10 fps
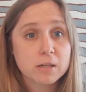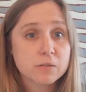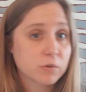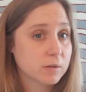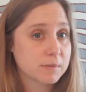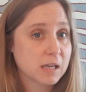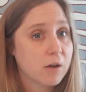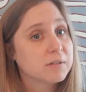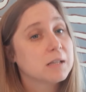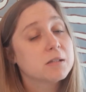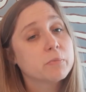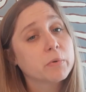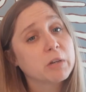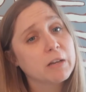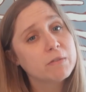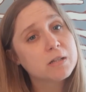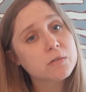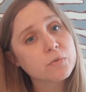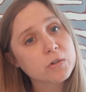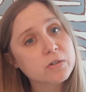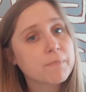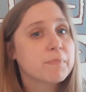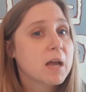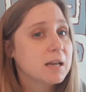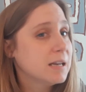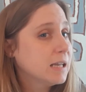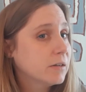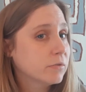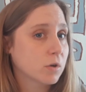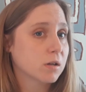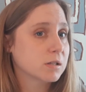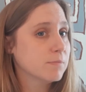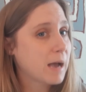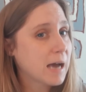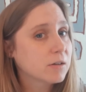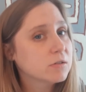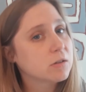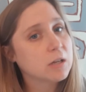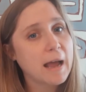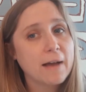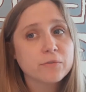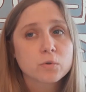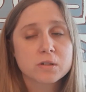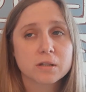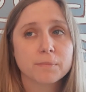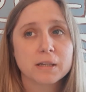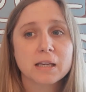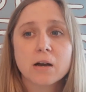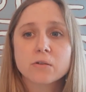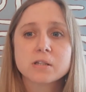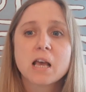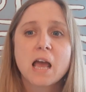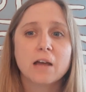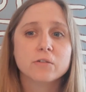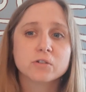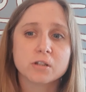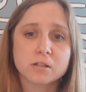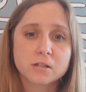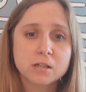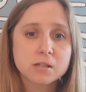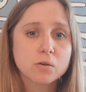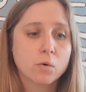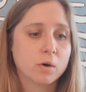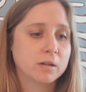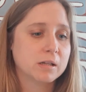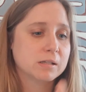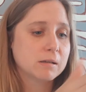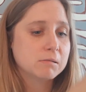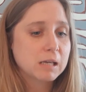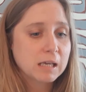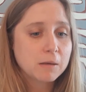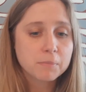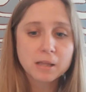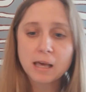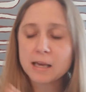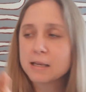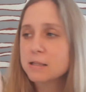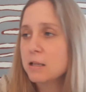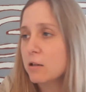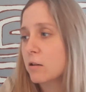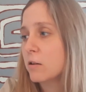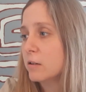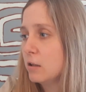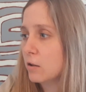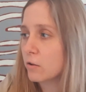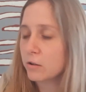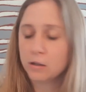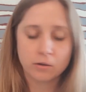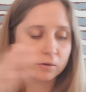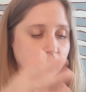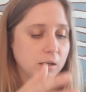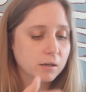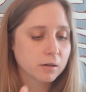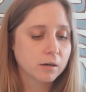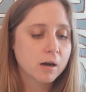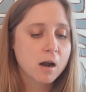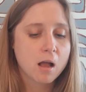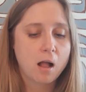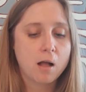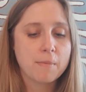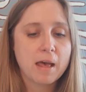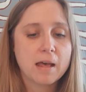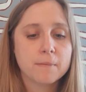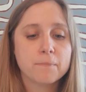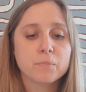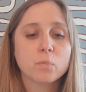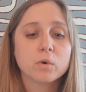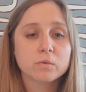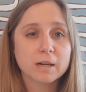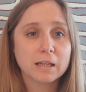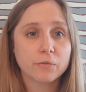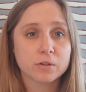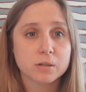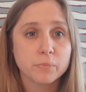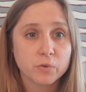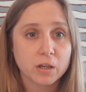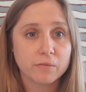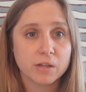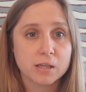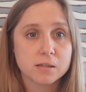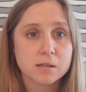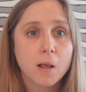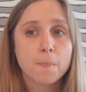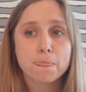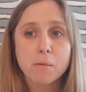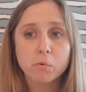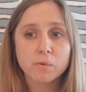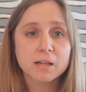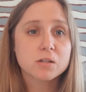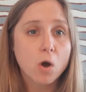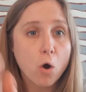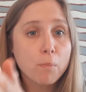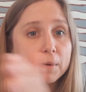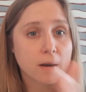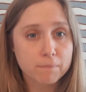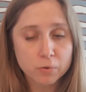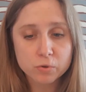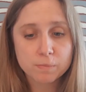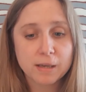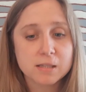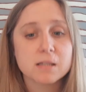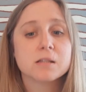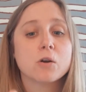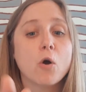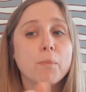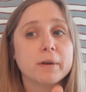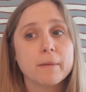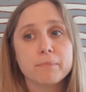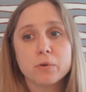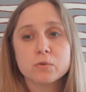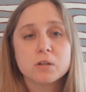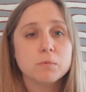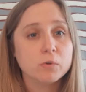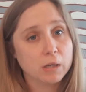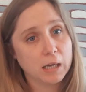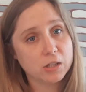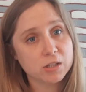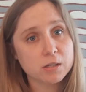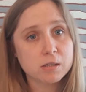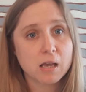for themselves, and some forgiveness for some negative thoughts and patterns that they have towards somebody else. And there's this discord that's taking place here and here and here and here. And we're ready for some forgiveness. And we're ready to open up those spaces and open up those communications